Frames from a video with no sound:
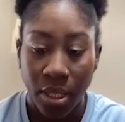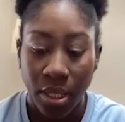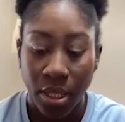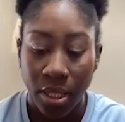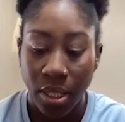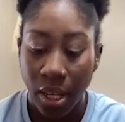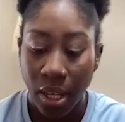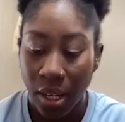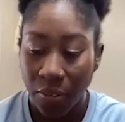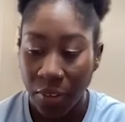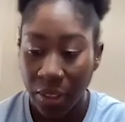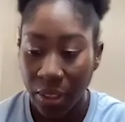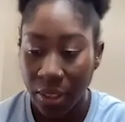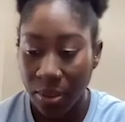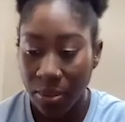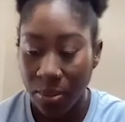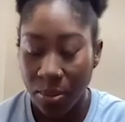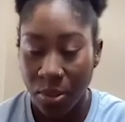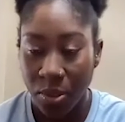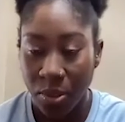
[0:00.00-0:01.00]
Yeah, I think
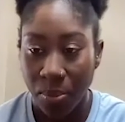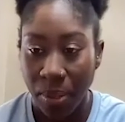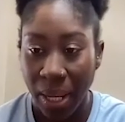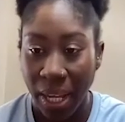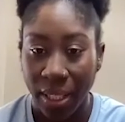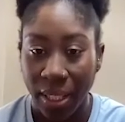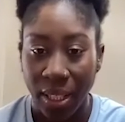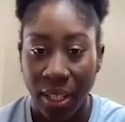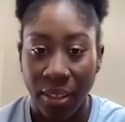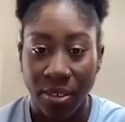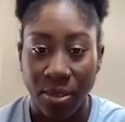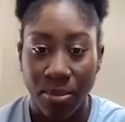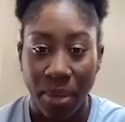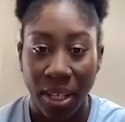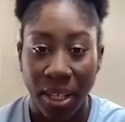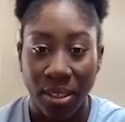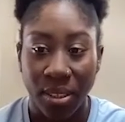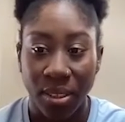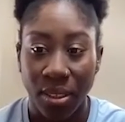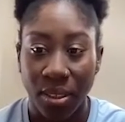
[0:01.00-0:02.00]
the Black Lives
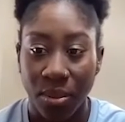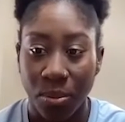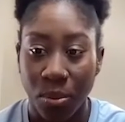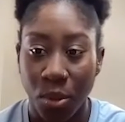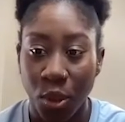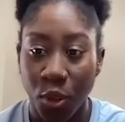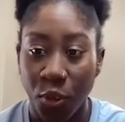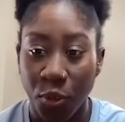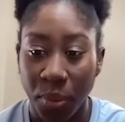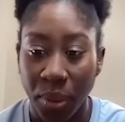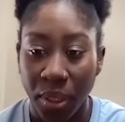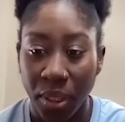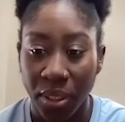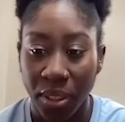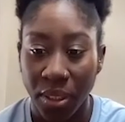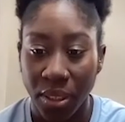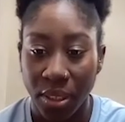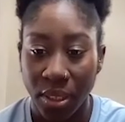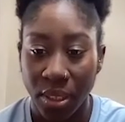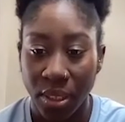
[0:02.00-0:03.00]
Matter
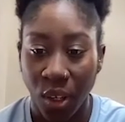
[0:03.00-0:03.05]
movement